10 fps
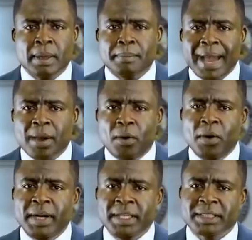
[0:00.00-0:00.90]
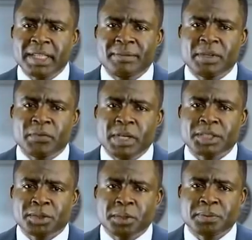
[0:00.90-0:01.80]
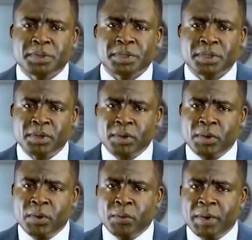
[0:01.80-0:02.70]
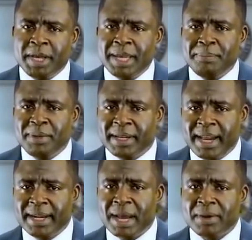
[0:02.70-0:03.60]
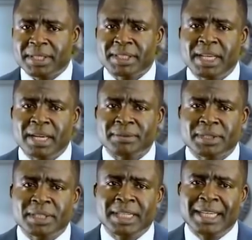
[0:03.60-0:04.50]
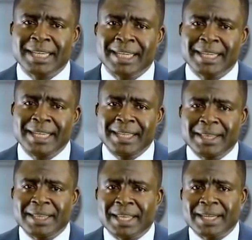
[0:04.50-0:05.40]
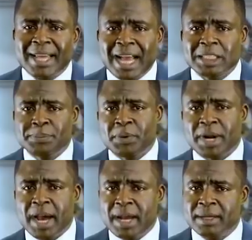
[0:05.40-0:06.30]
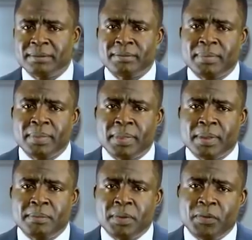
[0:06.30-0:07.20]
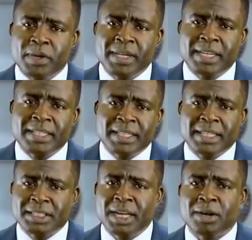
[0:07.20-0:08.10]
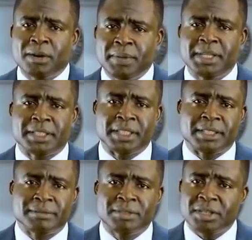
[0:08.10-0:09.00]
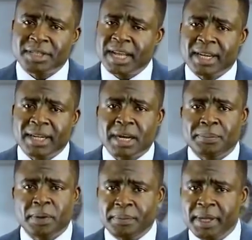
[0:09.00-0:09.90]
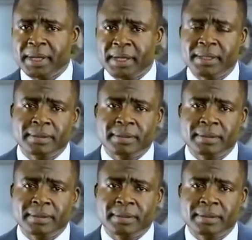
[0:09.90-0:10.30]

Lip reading: By owning self-defense groups, we implicate ourselves in the diaspora before the international community, just like La Republique.